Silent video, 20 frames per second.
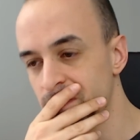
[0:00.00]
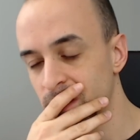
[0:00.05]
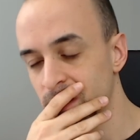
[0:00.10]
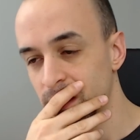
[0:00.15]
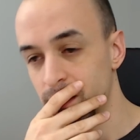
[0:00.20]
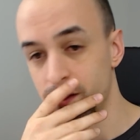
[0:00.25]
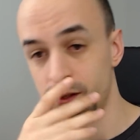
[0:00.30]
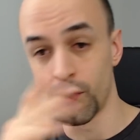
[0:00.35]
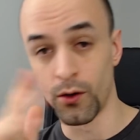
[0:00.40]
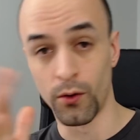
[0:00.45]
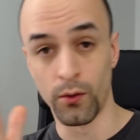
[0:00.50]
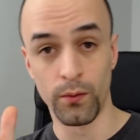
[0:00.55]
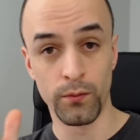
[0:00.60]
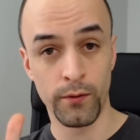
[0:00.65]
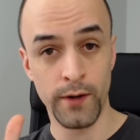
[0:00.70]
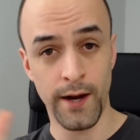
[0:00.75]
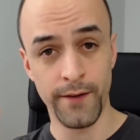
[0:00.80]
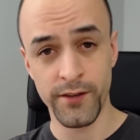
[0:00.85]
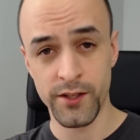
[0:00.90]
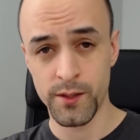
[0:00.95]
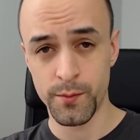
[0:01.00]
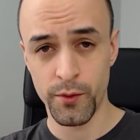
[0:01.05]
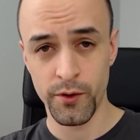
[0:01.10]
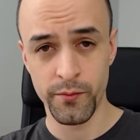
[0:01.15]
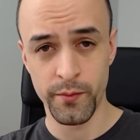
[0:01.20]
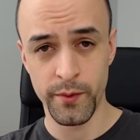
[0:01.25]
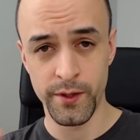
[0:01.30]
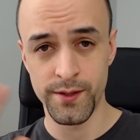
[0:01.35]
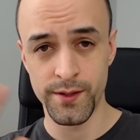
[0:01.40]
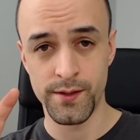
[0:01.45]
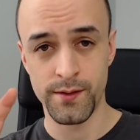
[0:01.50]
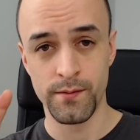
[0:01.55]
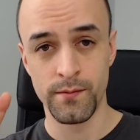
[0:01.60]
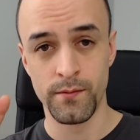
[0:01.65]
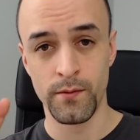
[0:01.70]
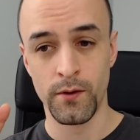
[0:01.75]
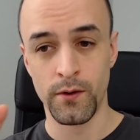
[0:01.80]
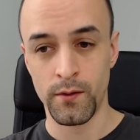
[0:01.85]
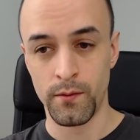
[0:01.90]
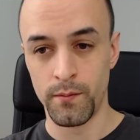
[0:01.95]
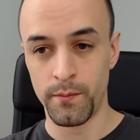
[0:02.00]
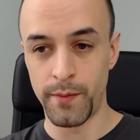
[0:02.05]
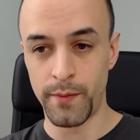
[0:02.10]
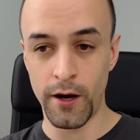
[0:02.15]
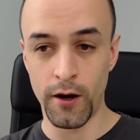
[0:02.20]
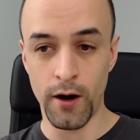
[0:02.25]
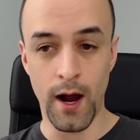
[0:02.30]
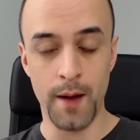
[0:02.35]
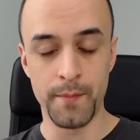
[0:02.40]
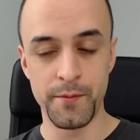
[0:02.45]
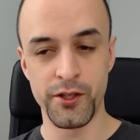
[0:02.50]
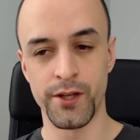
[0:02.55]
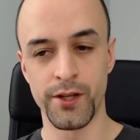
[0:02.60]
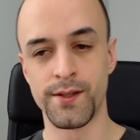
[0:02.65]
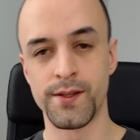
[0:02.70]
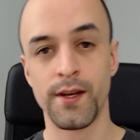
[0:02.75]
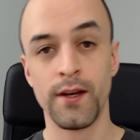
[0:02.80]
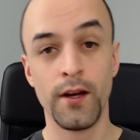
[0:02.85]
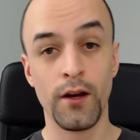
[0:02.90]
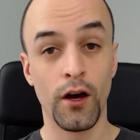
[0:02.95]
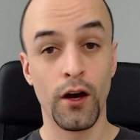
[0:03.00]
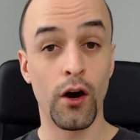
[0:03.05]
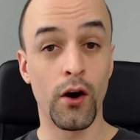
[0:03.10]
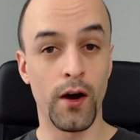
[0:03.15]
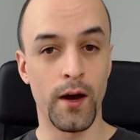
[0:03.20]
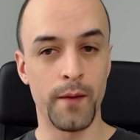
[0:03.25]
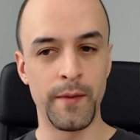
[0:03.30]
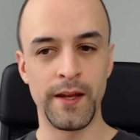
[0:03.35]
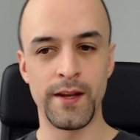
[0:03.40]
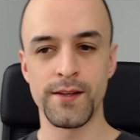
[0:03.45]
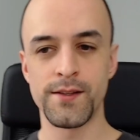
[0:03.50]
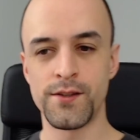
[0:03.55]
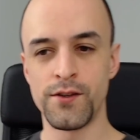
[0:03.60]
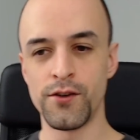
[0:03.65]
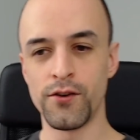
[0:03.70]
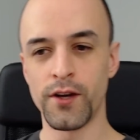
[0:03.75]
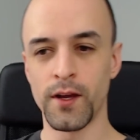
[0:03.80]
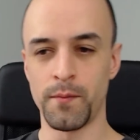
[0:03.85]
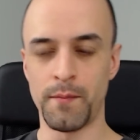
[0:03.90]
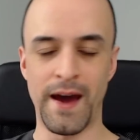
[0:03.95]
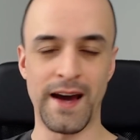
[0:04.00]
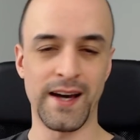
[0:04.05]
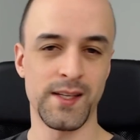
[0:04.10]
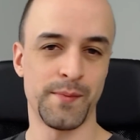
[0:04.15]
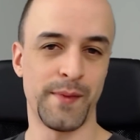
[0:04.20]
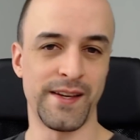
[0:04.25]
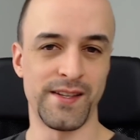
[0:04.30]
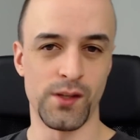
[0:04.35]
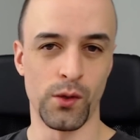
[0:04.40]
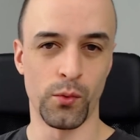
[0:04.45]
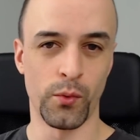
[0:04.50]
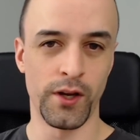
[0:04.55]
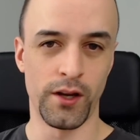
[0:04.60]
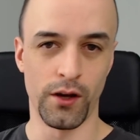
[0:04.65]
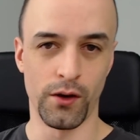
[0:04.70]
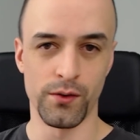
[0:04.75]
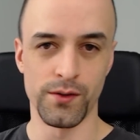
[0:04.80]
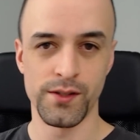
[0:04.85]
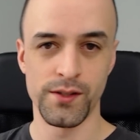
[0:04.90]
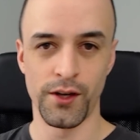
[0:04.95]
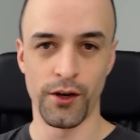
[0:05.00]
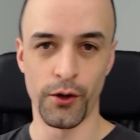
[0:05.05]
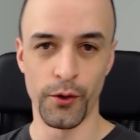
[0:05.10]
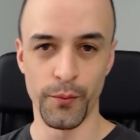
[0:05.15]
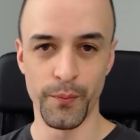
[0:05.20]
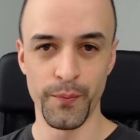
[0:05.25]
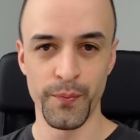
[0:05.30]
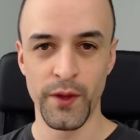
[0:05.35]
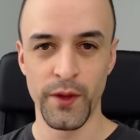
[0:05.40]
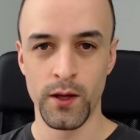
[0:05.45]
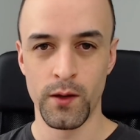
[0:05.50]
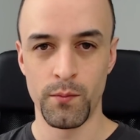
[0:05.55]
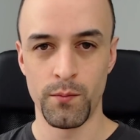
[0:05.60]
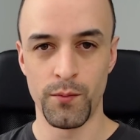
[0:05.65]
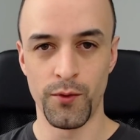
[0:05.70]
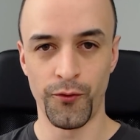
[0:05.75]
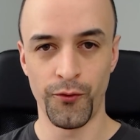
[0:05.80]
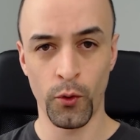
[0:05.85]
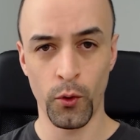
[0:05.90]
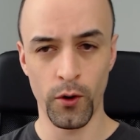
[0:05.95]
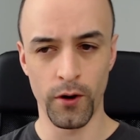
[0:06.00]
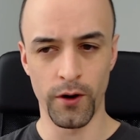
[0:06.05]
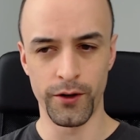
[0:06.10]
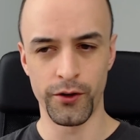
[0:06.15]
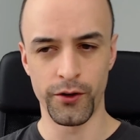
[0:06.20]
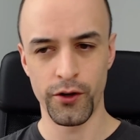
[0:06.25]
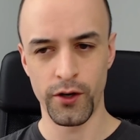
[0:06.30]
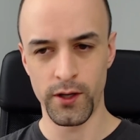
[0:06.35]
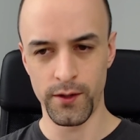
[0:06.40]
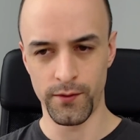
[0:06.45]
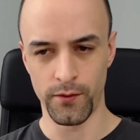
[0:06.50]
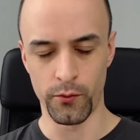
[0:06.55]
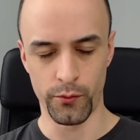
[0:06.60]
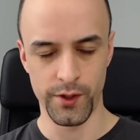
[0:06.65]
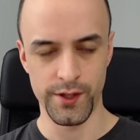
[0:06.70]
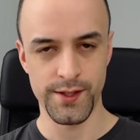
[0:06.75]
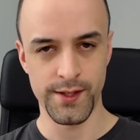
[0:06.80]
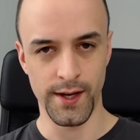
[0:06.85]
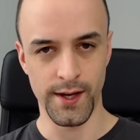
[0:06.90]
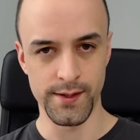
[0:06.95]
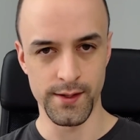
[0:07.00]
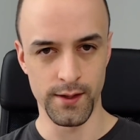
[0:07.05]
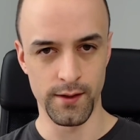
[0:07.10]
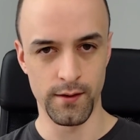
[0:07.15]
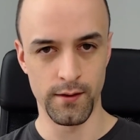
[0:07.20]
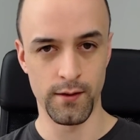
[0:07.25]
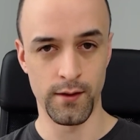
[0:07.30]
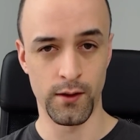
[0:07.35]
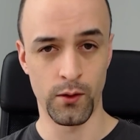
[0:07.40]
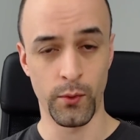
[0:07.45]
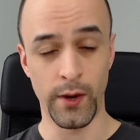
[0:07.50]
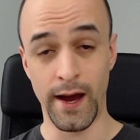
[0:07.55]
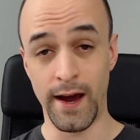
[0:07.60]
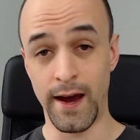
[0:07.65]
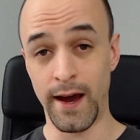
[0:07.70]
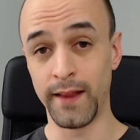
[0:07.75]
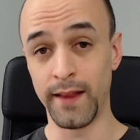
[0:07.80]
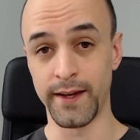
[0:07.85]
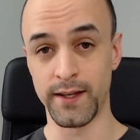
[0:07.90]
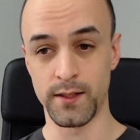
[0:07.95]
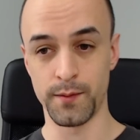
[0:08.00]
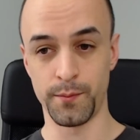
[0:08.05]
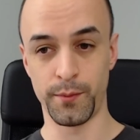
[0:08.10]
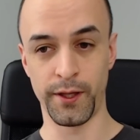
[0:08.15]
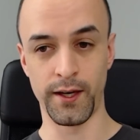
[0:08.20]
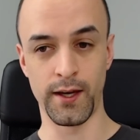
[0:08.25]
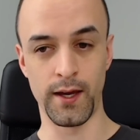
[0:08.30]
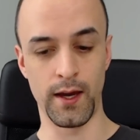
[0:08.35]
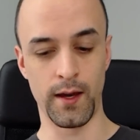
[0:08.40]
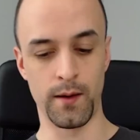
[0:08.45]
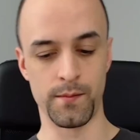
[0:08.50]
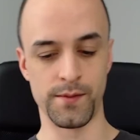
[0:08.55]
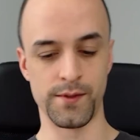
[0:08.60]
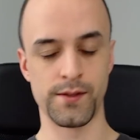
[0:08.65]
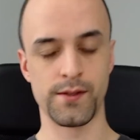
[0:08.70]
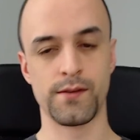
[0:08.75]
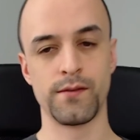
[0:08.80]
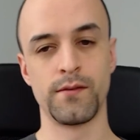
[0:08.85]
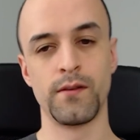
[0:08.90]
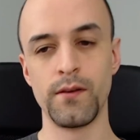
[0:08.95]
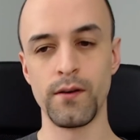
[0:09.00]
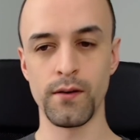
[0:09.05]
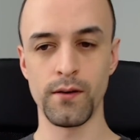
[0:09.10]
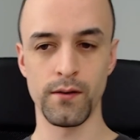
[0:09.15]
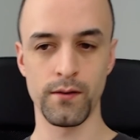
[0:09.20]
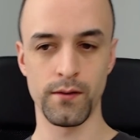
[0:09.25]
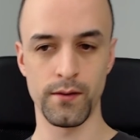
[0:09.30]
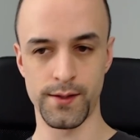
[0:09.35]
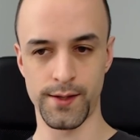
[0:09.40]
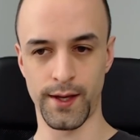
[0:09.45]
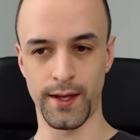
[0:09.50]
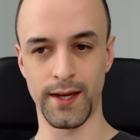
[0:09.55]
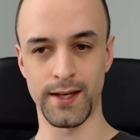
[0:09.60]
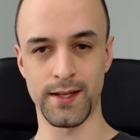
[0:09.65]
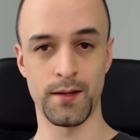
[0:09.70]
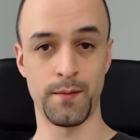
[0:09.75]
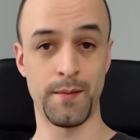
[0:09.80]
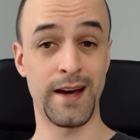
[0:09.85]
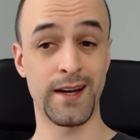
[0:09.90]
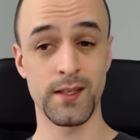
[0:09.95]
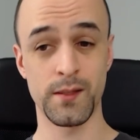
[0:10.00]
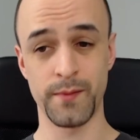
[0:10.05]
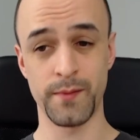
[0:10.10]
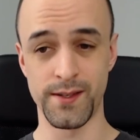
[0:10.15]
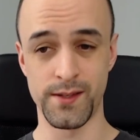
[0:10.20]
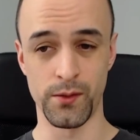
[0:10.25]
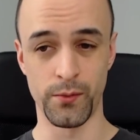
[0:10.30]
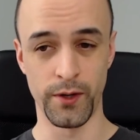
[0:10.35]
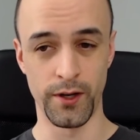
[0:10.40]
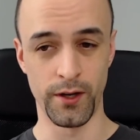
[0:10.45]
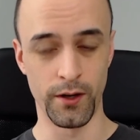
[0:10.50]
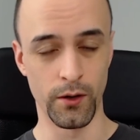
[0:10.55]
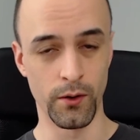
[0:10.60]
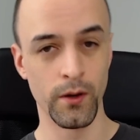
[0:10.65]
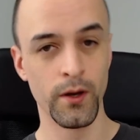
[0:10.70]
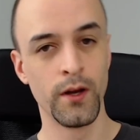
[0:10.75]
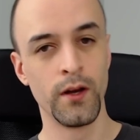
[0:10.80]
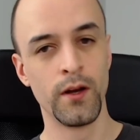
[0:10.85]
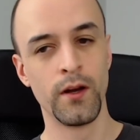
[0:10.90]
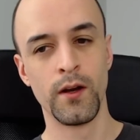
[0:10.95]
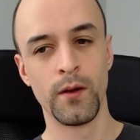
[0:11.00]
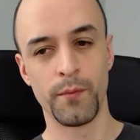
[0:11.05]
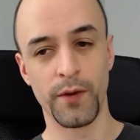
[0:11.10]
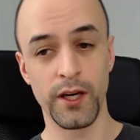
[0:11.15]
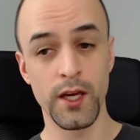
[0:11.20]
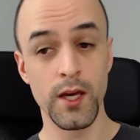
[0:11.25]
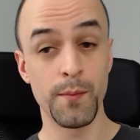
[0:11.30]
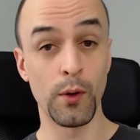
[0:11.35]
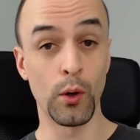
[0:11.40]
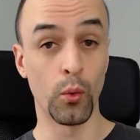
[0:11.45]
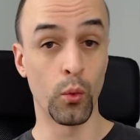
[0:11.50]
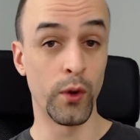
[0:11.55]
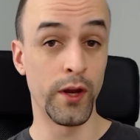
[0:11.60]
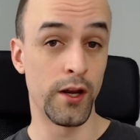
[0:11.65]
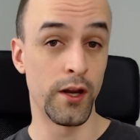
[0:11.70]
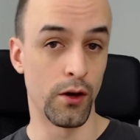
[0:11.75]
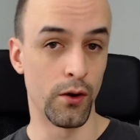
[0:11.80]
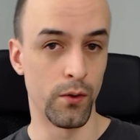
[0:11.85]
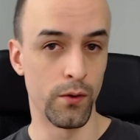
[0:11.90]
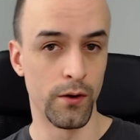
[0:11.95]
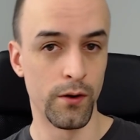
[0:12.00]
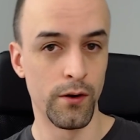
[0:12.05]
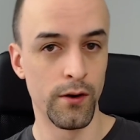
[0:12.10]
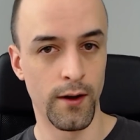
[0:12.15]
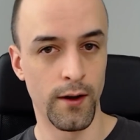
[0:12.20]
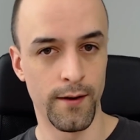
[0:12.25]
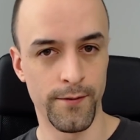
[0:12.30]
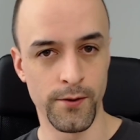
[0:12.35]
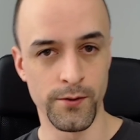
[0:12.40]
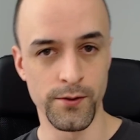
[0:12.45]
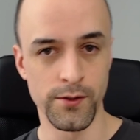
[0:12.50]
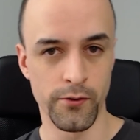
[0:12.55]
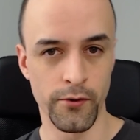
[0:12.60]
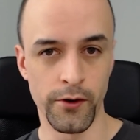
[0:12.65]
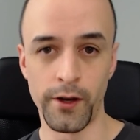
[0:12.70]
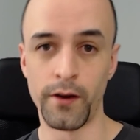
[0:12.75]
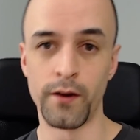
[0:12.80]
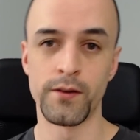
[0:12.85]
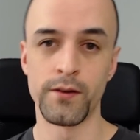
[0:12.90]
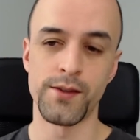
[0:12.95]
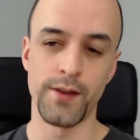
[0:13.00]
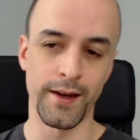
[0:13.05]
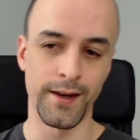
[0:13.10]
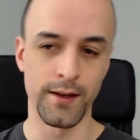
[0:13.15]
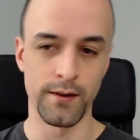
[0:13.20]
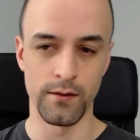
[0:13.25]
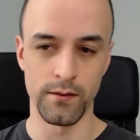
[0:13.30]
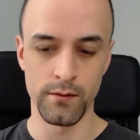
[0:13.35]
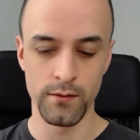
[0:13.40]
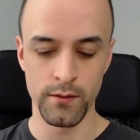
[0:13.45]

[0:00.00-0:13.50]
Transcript: So graphics improvements, better options. Oh, I made it so you can maximize the window. So before you couldn't even resize it. And the way I like to play games is I like to maximize the window, but keep it windowed, not full screen, so I can